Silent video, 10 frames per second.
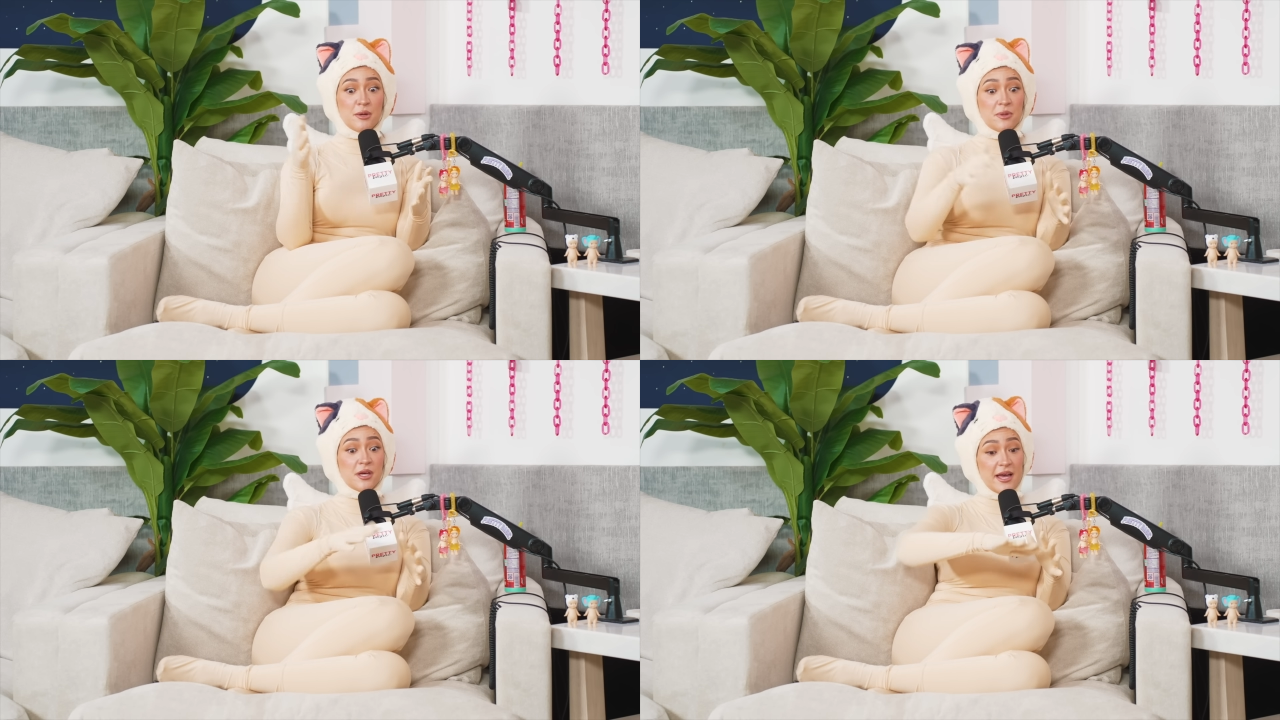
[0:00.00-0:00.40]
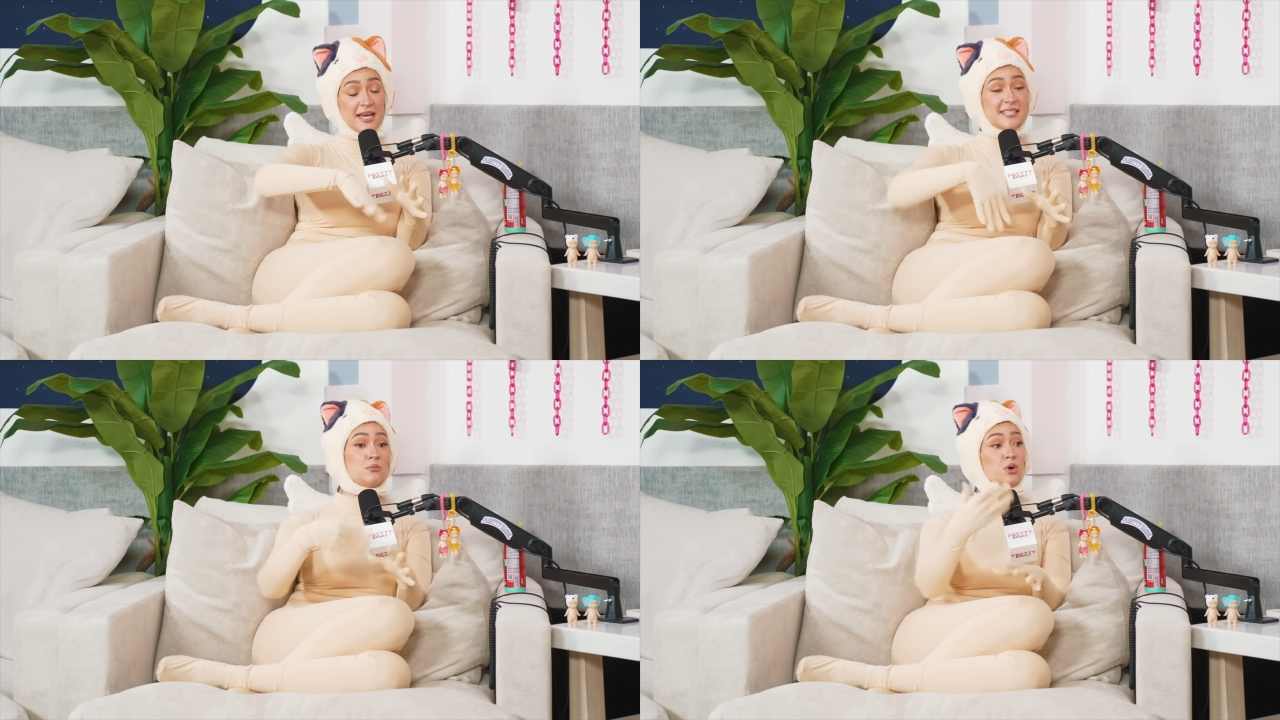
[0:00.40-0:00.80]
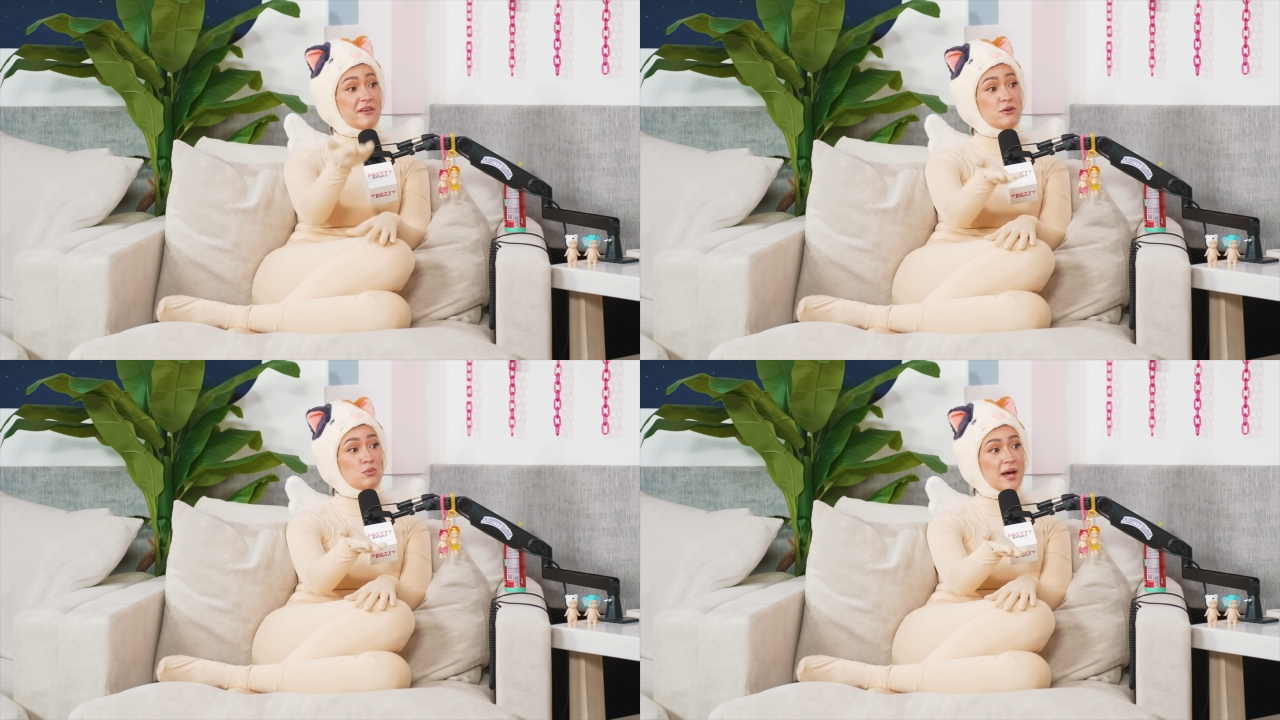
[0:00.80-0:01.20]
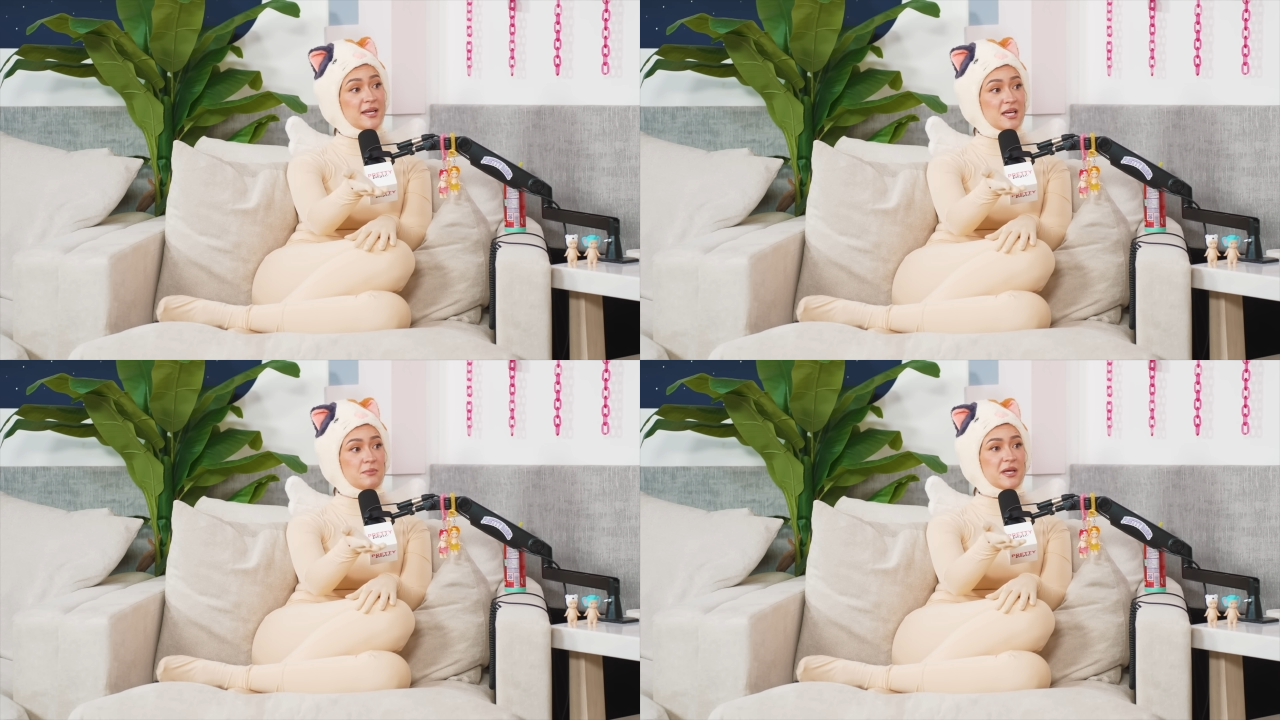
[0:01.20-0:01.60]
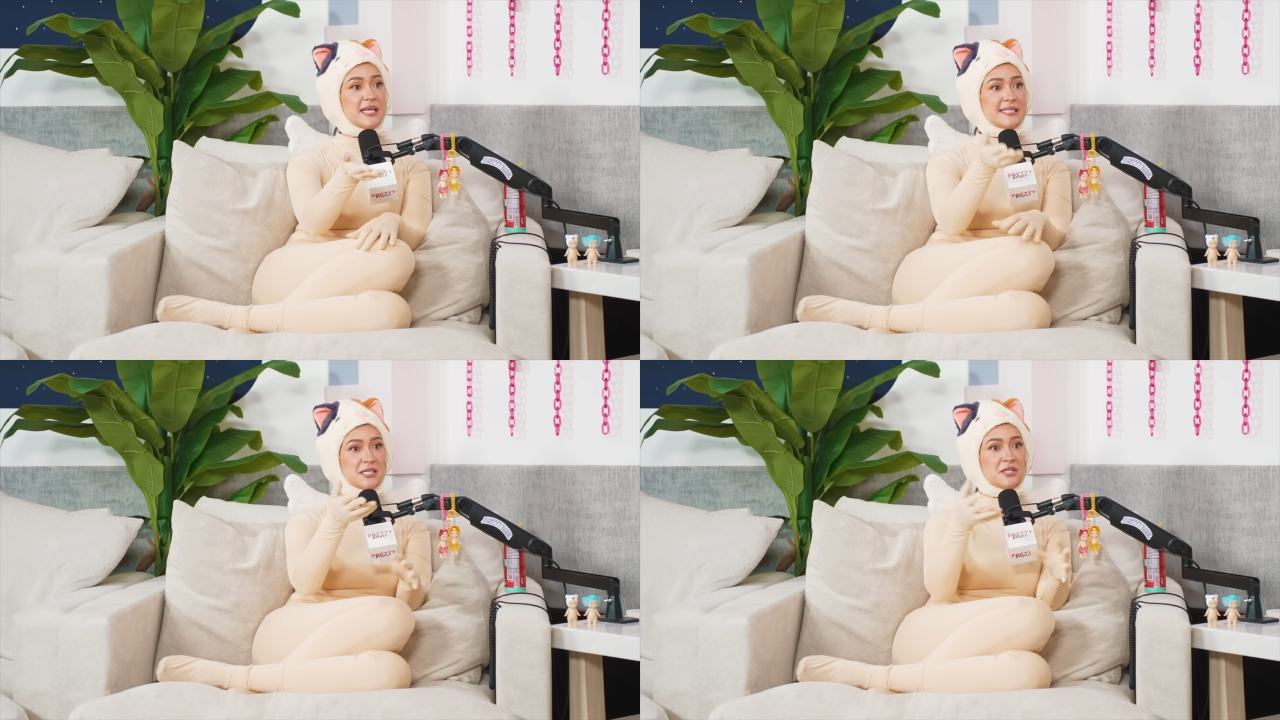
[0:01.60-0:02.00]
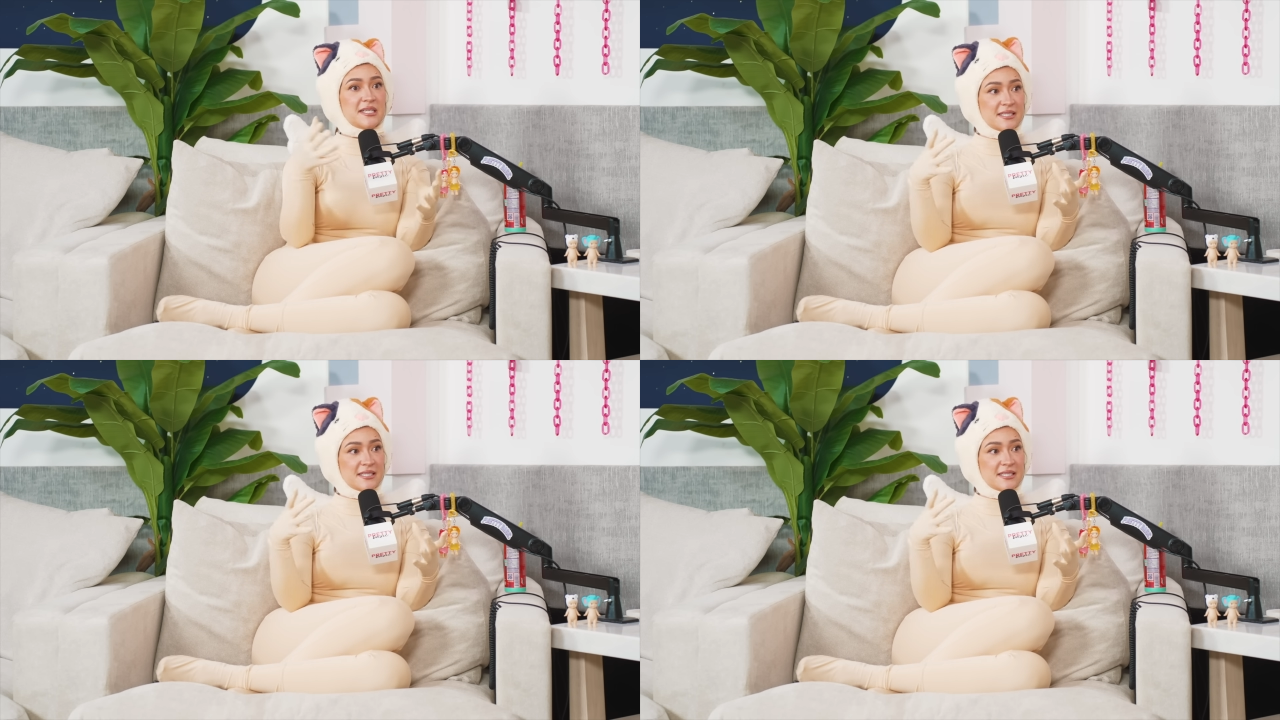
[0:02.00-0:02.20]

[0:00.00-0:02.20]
the A T M will give you money, but it still needs